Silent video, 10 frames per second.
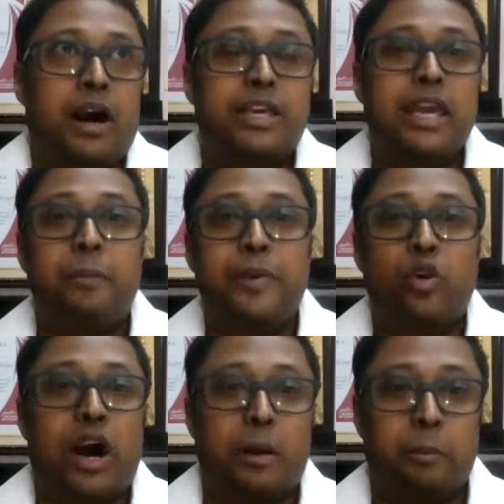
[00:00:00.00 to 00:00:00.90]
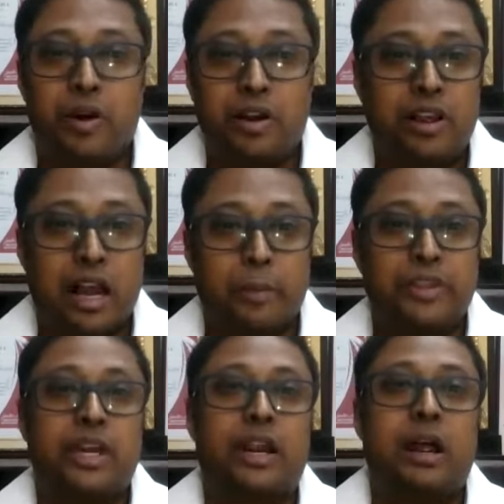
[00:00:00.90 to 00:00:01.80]
KPO hub. I
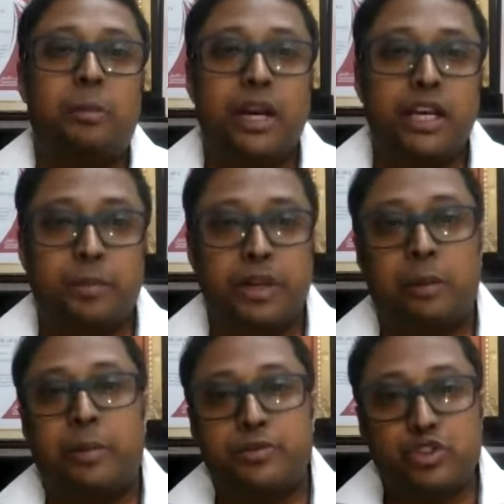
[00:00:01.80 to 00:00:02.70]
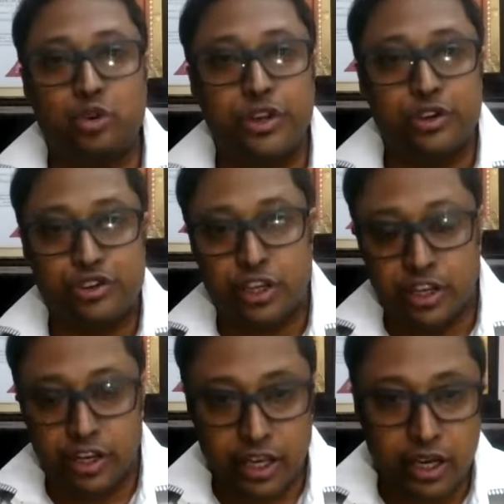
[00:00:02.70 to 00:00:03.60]
mean, there are multiple number of studios in
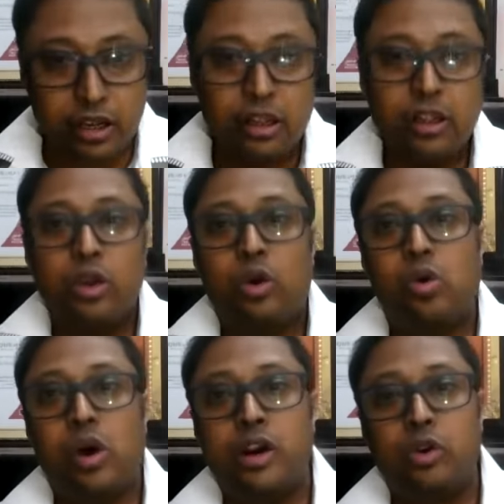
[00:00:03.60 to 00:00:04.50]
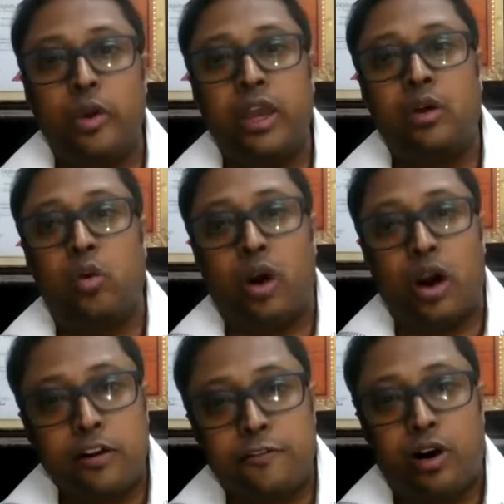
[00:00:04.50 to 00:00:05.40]
India who are doing
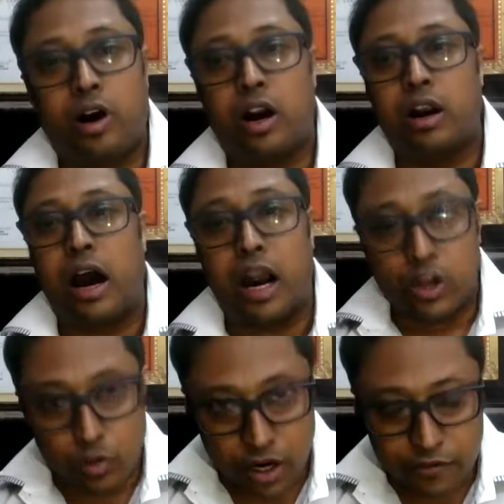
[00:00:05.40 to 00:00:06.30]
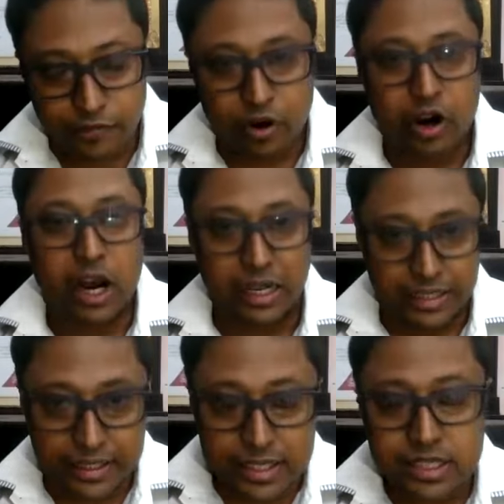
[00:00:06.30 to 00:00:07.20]
artwork for
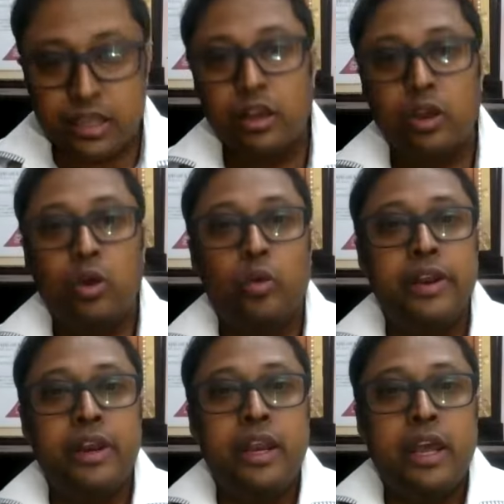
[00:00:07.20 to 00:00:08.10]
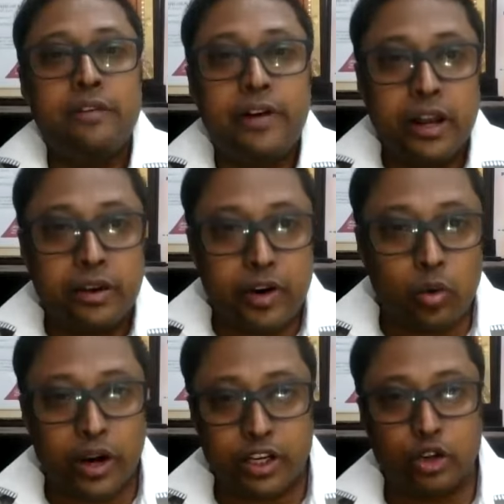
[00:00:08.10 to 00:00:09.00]
others. We never ever
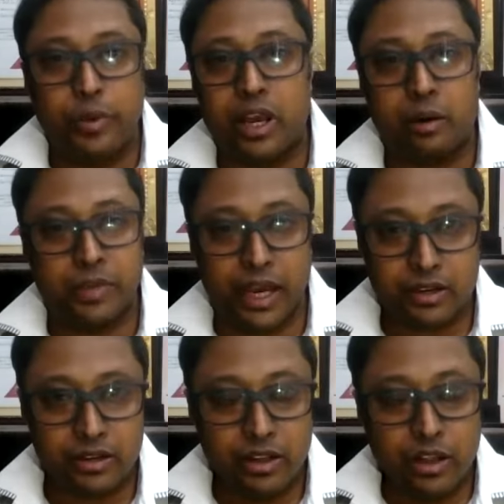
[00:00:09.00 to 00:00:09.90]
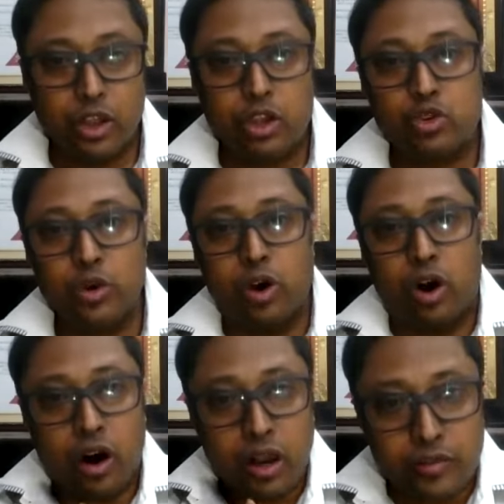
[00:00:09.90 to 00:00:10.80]
wanted to become that. So we
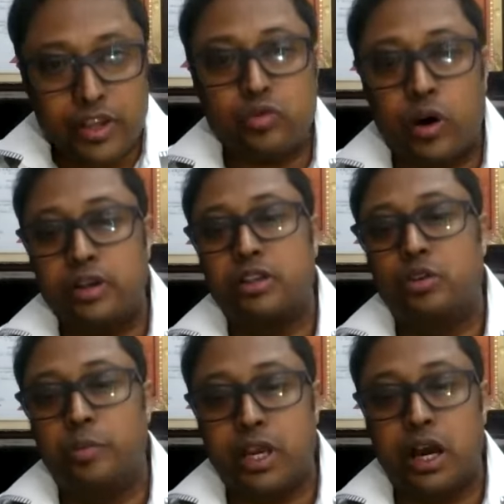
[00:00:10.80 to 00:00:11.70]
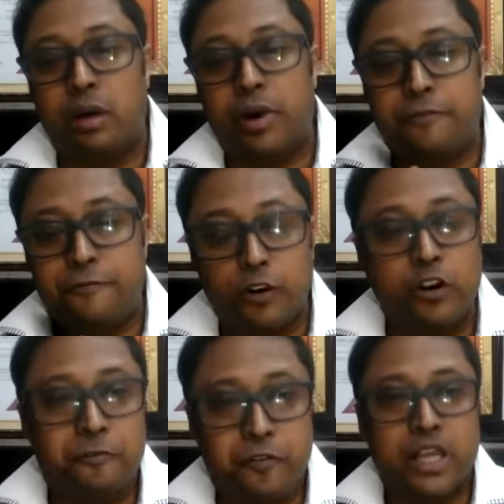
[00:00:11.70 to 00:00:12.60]
always wanted to become a
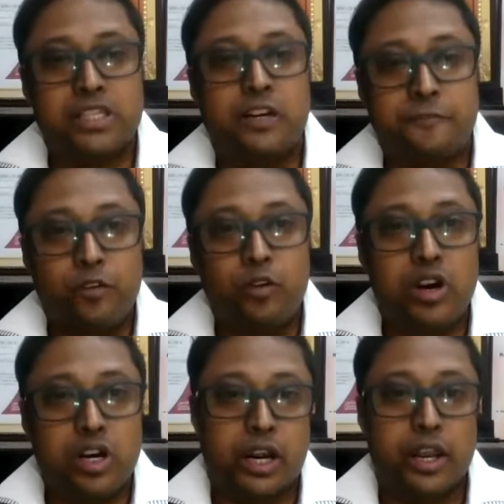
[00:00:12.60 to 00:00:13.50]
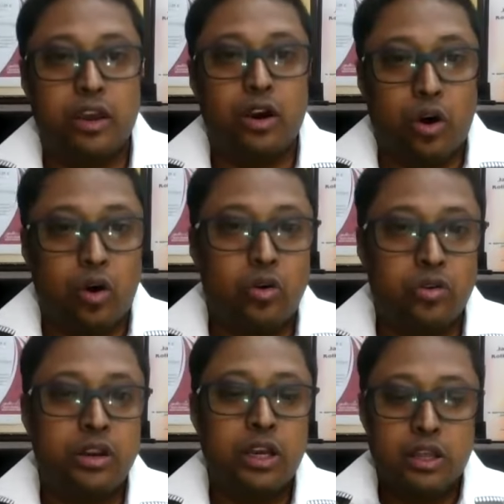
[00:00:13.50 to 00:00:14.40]
full-fledged, full-running own